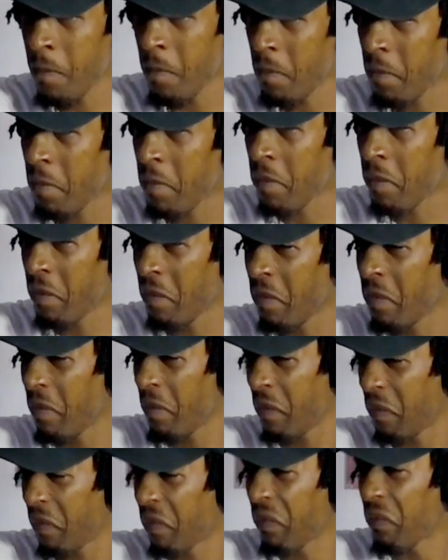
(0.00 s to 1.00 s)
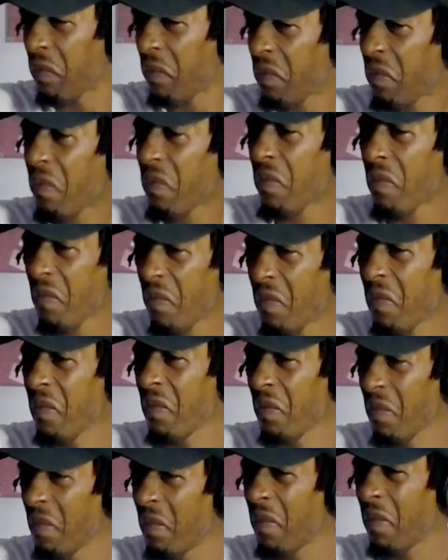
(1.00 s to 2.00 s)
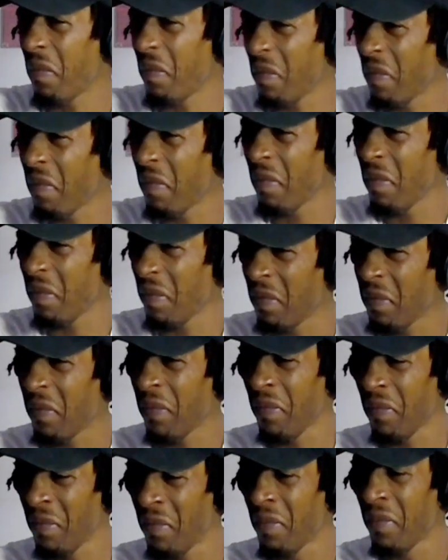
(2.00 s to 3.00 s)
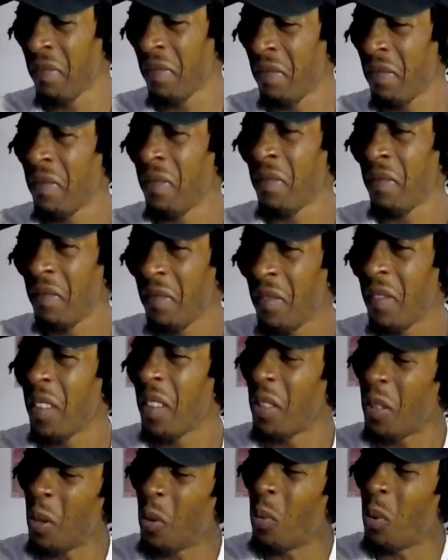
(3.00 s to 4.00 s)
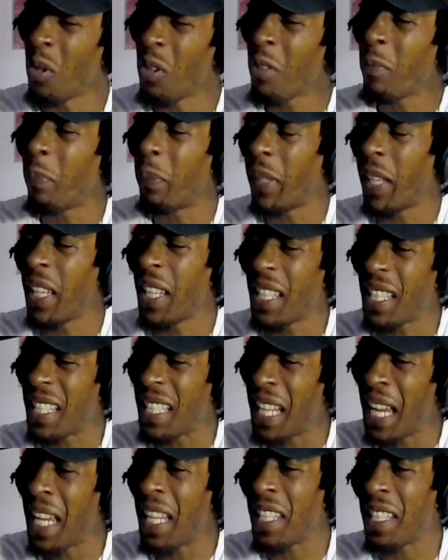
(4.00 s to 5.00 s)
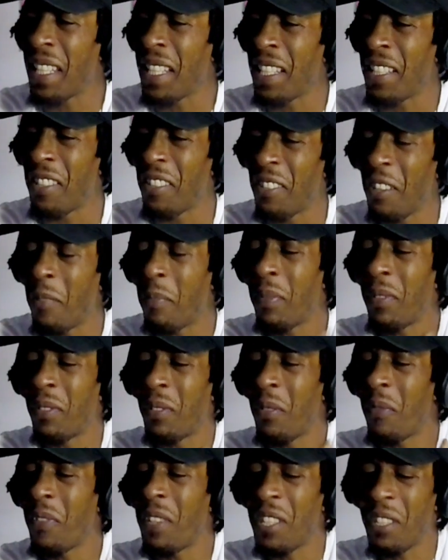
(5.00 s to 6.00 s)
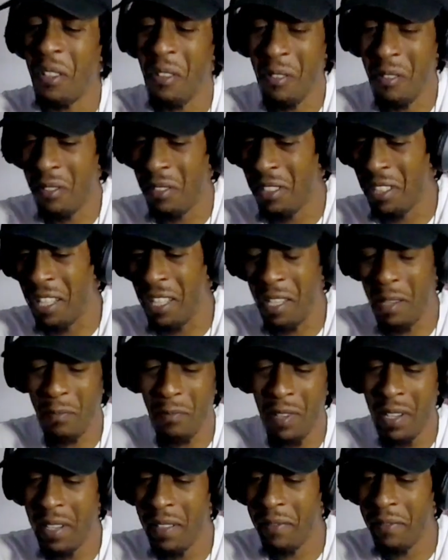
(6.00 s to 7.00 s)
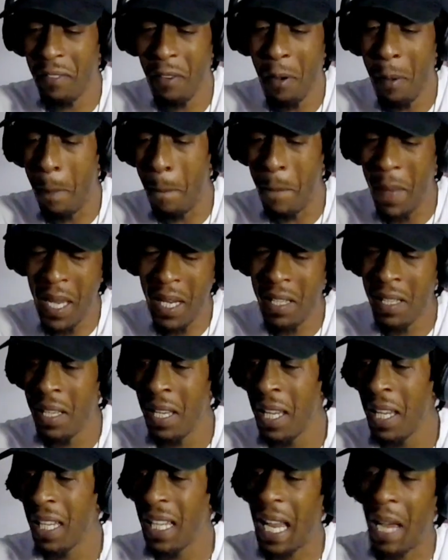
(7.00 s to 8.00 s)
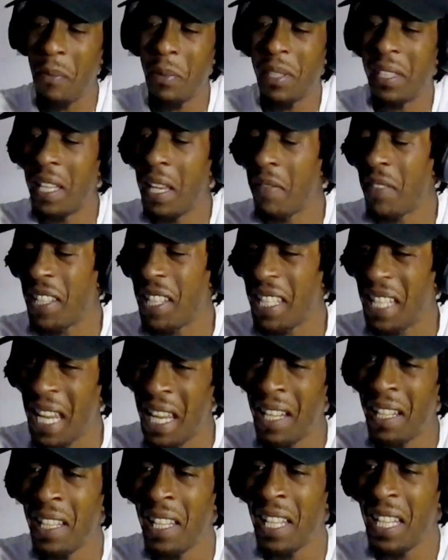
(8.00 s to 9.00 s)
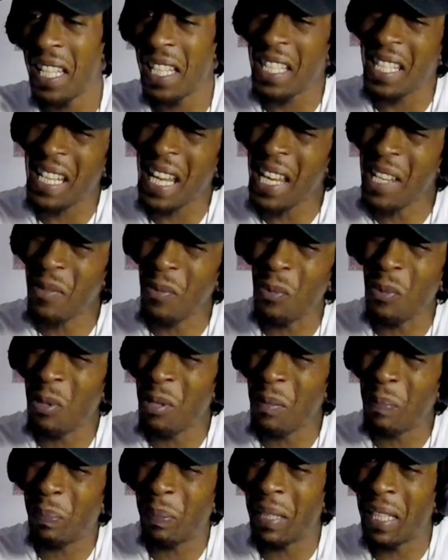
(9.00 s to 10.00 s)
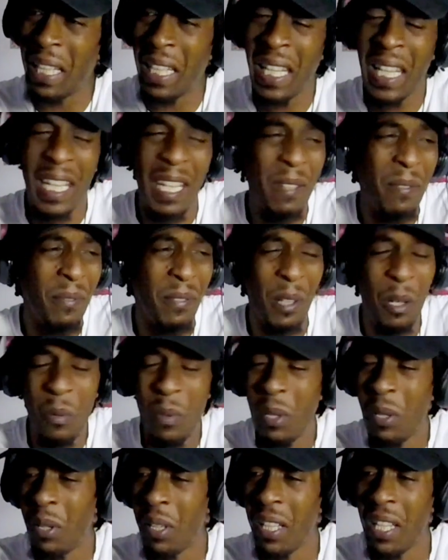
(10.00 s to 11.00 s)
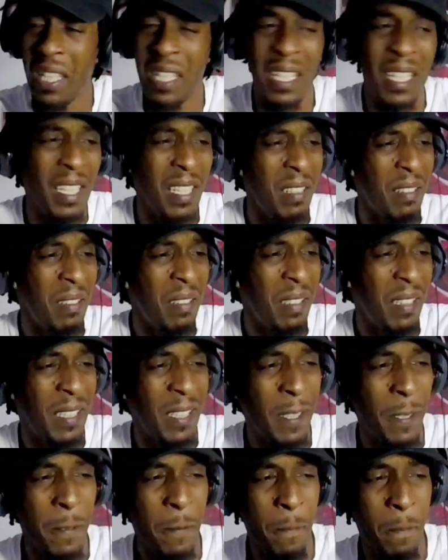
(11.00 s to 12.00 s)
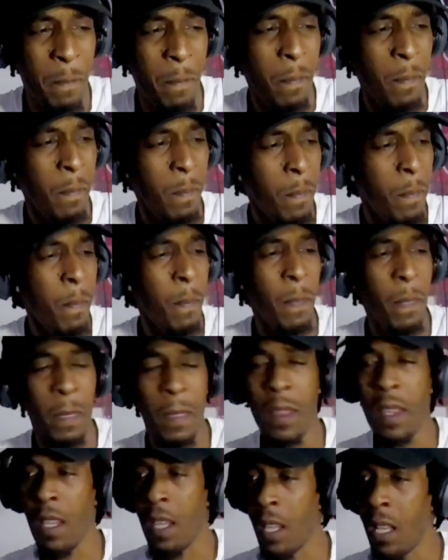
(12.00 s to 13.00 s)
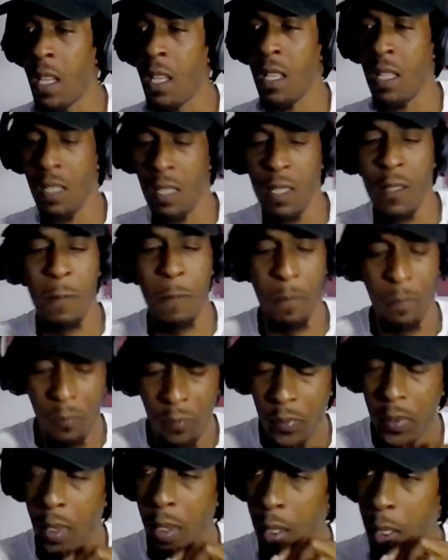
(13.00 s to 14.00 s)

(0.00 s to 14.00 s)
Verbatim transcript: a medal, handing over every obstacle cause I refuse to settle. Brick by wordplay is nice. Jumping over these hurdles cause I'm running for a medal. I will never settle. It's nice wordplay. He flowing on this obstacles like I'm running for a medal. Leaning over